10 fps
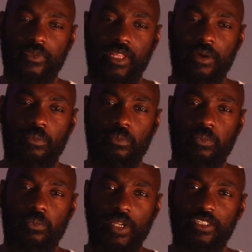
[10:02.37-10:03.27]
Now,
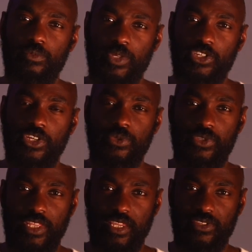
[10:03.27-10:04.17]
why did we
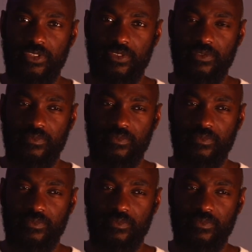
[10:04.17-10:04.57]
choose this?